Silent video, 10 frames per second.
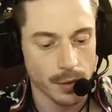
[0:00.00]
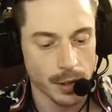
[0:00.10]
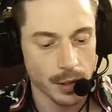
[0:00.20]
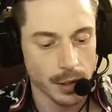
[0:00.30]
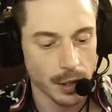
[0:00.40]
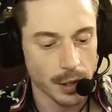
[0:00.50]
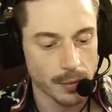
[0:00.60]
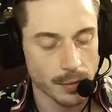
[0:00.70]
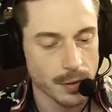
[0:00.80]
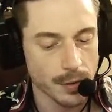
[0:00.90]
did it again.
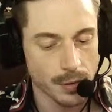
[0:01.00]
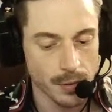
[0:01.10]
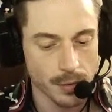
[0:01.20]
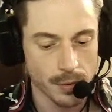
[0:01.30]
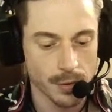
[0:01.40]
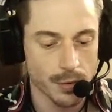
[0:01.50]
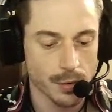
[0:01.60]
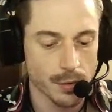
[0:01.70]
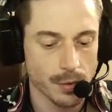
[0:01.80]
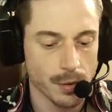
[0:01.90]
Let's do
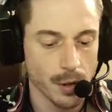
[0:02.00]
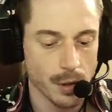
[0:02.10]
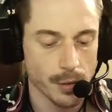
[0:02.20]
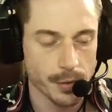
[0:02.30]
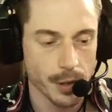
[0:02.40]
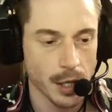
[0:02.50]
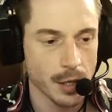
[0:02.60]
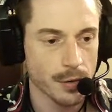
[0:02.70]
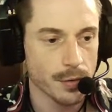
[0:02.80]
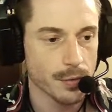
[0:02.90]
Control Alt N.
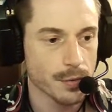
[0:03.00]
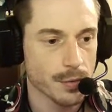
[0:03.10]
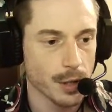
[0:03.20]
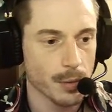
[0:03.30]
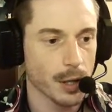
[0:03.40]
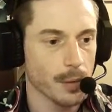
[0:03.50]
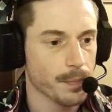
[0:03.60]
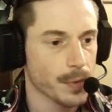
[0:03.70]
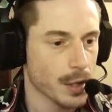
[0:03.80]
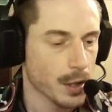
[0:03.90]
There we go.
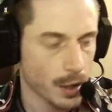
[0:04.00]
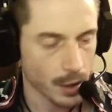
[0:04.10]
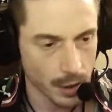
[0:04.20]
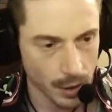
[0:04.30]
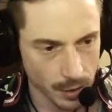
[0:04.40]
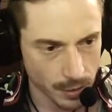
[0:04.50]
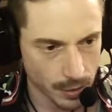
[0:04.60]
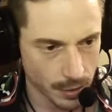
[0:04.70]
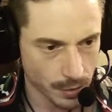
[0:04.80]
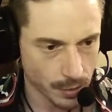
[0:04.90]

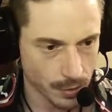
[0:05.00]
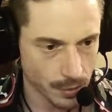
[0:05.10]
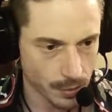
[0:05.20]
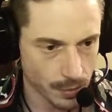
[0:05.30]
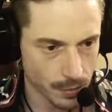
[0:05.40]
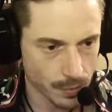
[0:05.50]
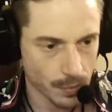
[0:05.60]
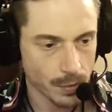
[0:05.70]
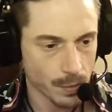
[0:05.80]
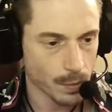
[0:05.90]
So
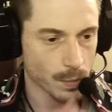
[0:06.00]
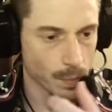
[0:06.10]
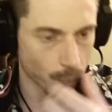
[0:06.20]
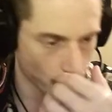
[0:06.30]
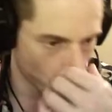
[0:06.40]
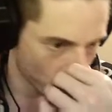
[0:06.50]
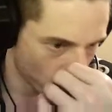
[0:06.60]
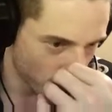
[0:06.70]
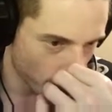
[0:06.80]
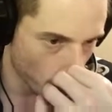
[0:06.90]

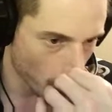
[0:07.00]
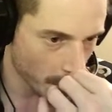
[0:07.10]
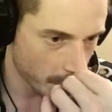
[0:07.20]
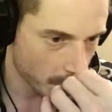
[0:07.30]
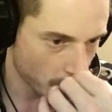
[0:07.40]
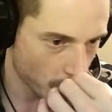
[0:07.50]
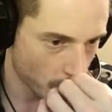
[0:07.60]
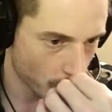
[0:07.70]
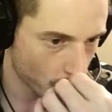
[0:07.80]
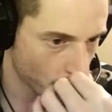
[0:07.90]
we want
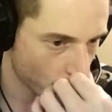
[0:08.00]
to